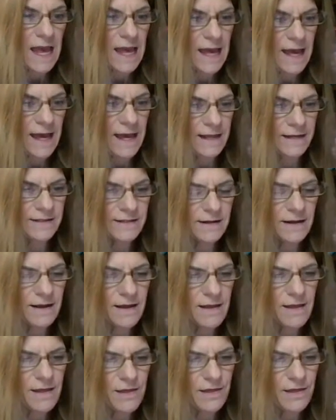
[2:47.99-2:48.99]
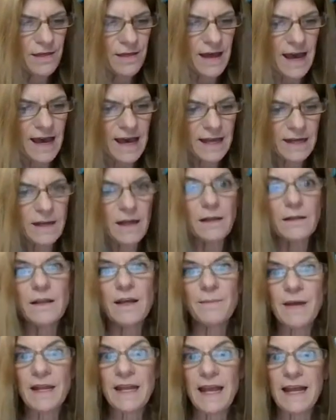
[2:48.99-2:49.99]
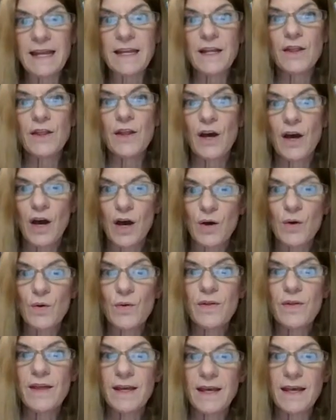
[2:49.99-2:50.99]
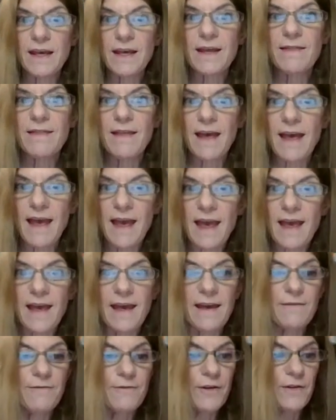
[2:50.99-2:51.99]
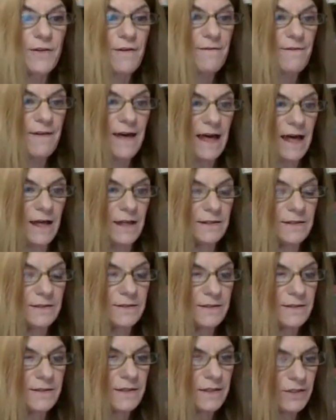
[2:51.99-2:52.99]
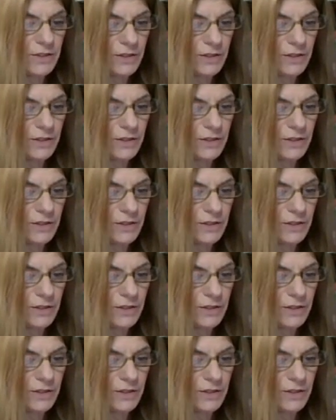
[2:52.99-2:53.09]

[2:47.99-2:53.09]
and that eliminated the O, the E, and the A for the vowels.